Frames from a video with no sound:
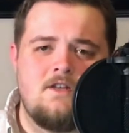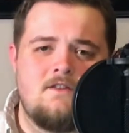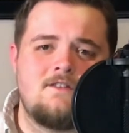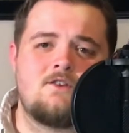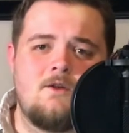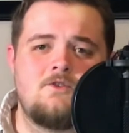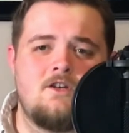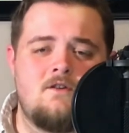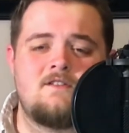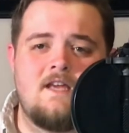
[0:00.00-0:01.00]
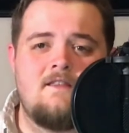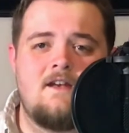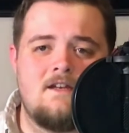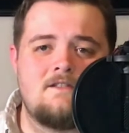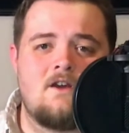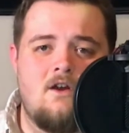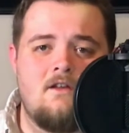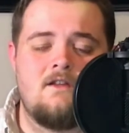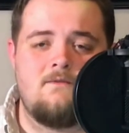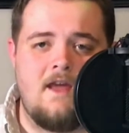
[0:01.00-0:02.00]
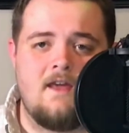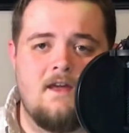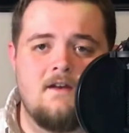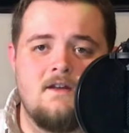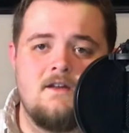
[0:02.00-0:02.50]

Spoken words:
in the description, it'll say that it is currently vacant.